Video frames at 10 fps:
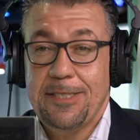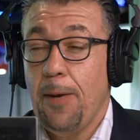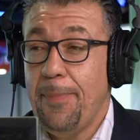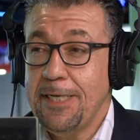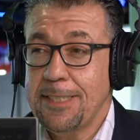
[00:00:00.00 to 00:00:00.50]

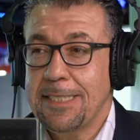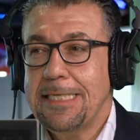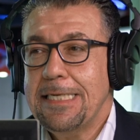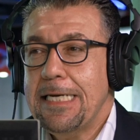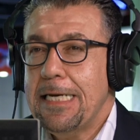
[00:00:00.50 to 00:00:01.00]
topics,
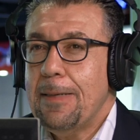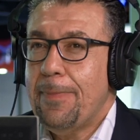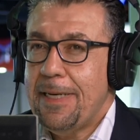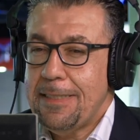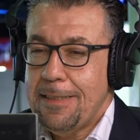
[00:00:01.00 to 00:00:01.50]

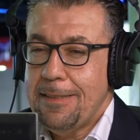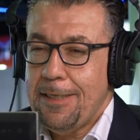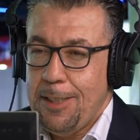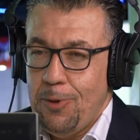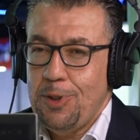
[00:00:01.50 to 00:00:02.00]
but
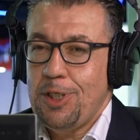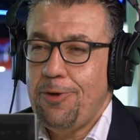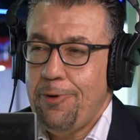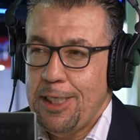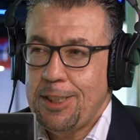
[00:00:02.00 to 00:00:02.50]
the new
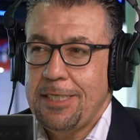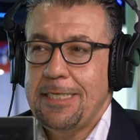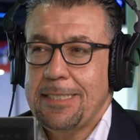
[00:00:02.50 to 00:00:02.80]
generation